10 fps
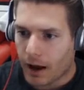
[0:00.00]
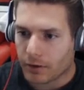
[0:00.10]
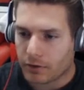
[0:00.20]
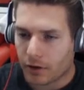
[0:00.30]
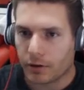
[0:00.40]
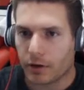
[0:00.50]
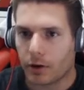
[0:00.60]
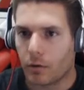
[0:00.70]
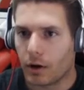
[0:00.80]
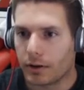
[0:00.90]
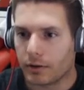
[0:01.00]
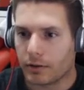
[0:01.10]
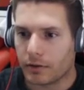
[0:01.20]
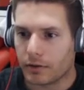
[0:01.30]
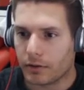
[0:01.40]
I don't know what
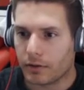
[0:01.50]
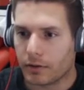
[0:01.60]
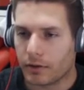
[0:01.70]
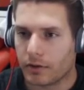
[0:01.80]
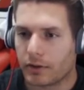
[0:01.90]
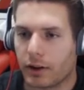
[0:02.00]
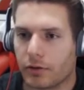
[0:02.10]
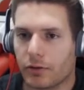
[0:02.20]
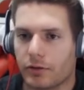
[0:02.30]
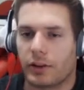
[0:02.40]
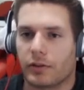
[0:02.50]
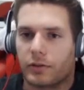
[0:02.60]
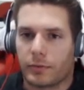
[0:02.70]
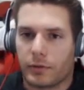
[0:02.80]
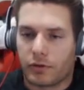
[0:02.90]
Zane
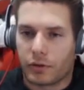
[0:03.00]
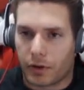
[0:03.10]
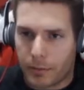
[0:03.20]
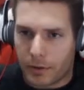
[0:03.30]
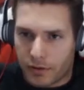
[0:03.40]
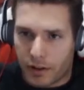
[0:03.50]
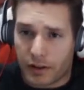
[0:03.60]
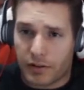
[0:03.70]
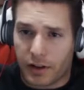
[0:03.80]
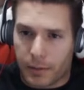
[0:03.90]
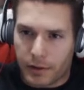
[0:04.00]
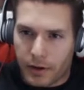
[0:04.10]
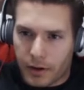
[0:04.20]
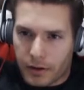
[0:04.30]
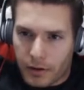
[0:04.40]
Truesdale's usually run besides
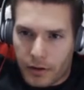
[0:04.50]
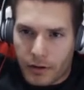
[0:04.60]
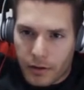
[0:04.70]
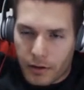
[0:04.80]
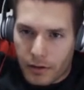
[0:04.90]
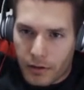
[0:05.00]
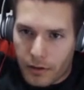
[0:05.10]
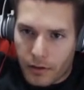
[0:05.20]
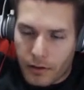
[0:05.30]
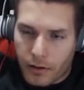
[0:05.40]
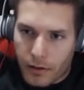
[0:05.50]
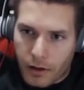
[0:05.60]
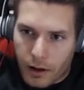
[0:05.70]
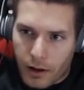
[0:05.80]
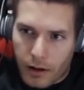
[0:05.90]
Cyberdark.
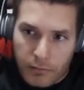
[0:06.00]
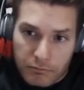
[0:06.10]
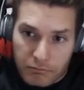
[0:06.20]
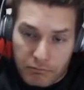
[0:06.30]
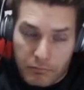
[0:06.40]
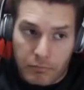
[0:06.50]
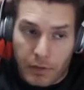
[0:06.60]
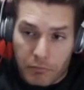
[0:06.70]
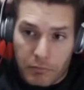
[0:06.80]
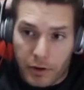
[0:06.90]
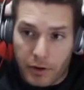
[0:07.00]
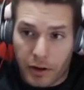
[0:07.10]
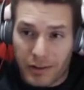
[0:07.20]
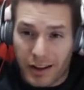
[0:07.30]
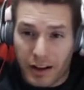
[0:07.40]
30
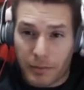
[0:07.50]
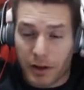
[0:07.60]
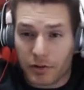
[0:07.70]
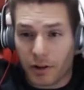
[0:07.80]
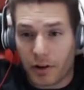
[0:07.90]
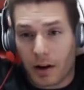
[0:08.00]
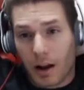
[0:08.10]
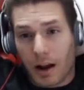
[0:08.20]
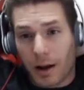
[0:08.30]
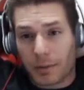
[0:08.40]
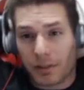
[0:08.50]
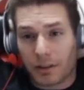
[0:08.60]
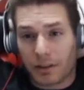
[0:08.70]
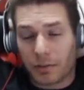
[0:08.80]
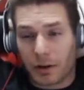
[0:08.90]
card deck, I'm not sure. I'm
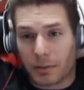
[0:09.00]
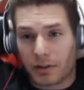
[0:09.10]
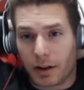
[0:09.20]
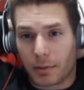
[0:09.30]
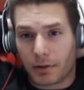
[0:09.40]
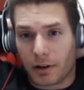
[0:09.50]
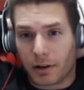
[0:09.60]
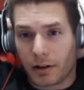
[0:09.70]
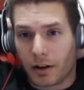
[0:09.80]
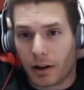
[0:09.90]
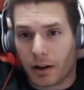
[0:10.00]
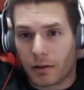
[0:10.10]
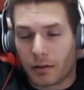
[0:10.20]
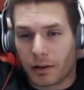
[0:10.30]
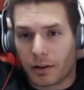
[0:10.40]
guessing it's probably
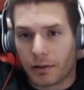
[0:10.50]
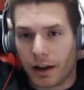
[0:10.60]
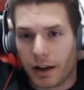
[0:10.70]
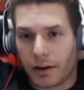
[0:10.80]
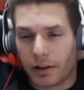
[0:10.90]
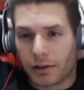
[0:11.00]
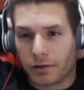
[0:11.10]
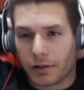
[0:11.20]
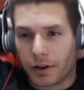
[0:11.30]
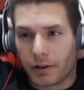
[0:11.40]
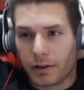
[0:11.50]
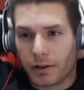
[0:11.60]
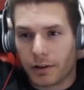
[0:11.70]
Cyberdark with like that grass looks greener.